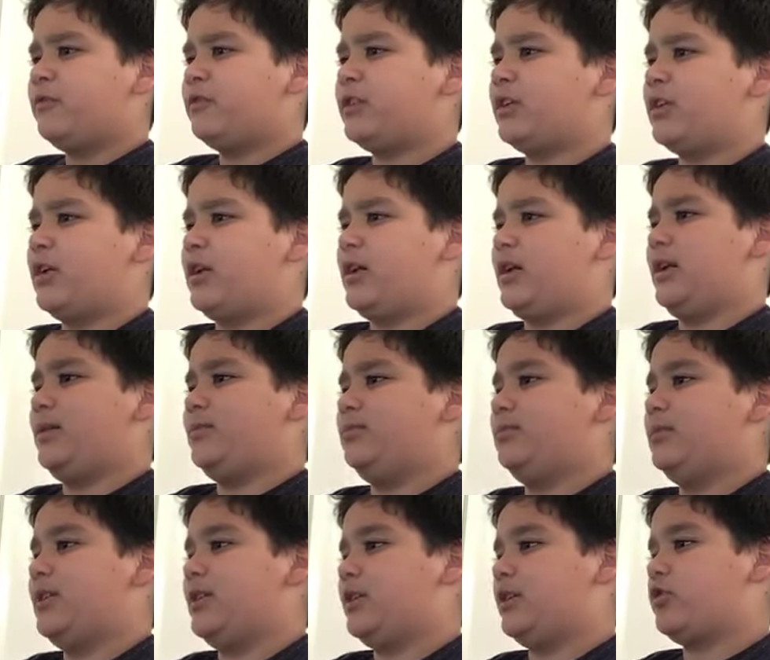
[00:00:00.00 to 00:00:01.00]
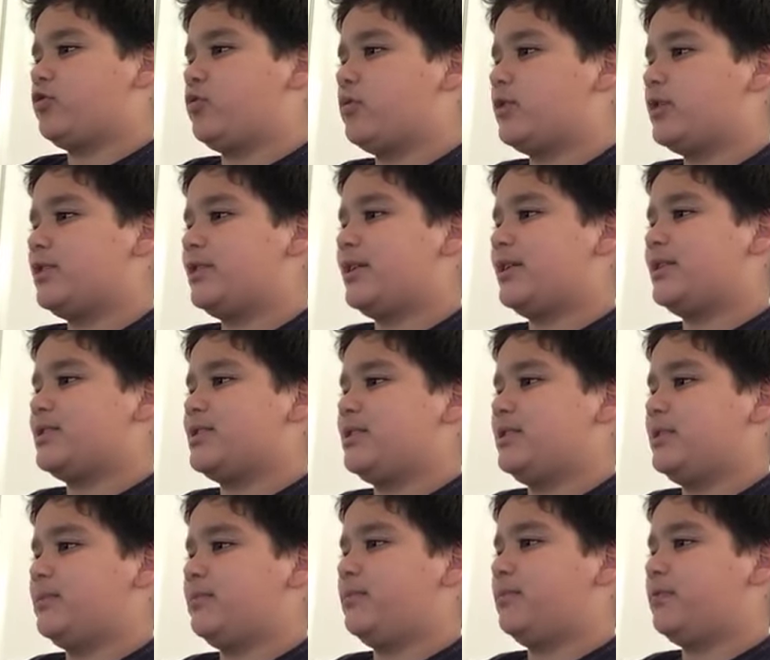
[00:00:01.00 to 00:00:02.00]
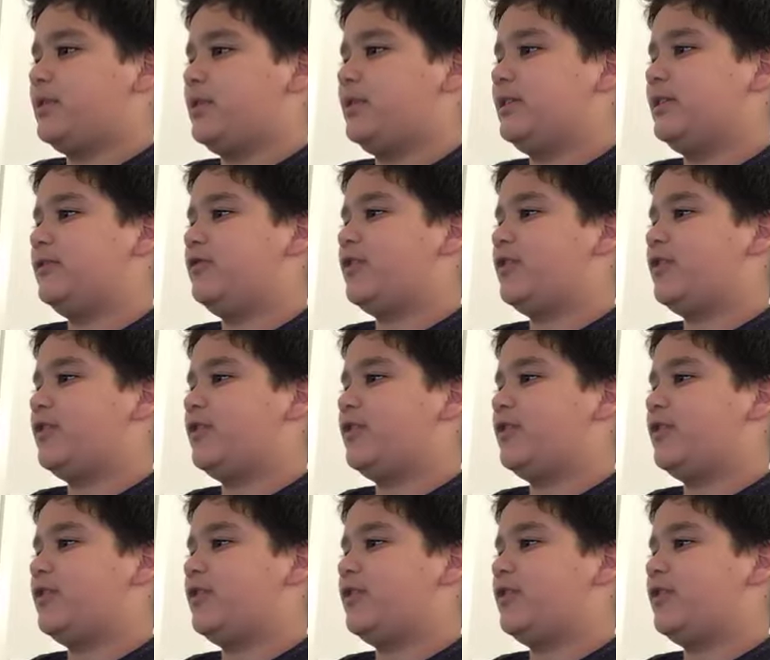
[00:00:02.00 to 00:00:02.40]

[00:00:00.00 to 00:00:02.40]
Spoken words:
In a 2018 plea,